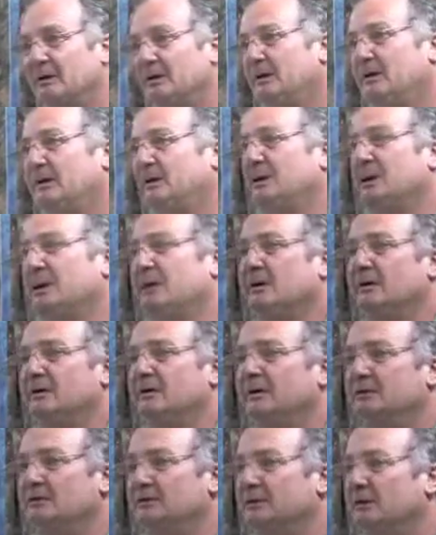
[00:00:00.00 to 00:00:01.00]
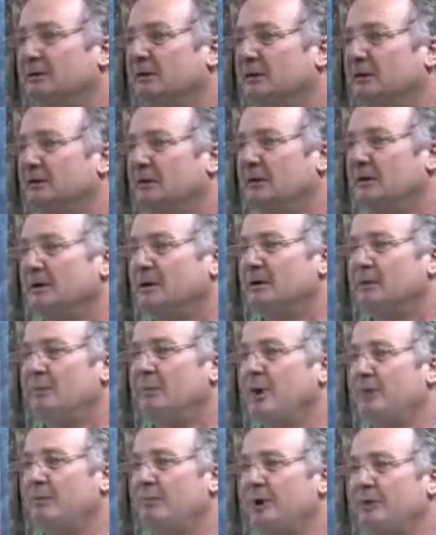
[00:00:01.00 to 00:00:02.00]
Okay,
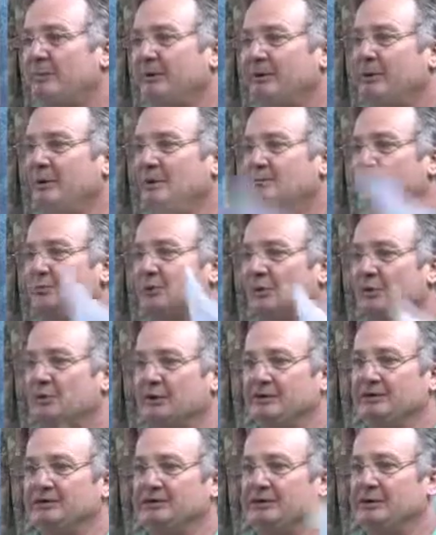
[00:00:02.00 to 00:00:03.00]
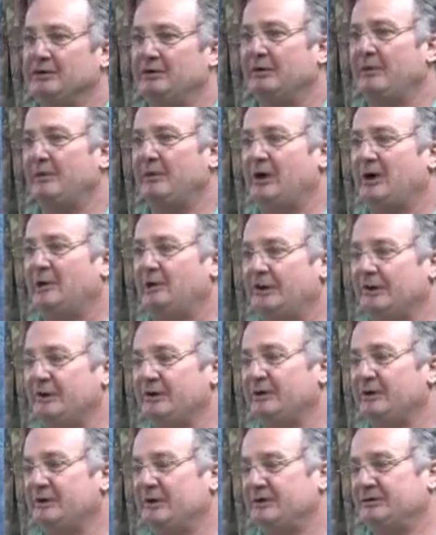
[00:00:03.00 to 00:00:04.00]
my property borders on the Mount
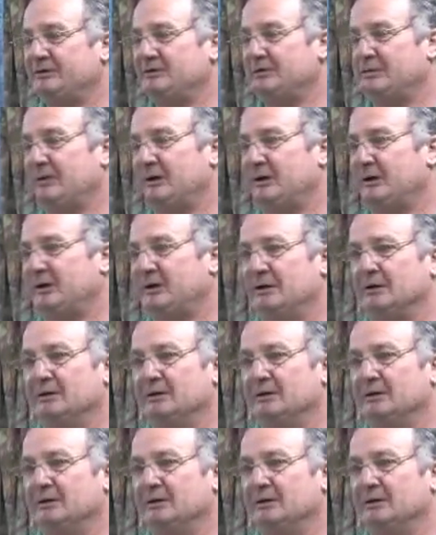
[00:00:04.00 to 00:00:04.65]
Wellington National Park.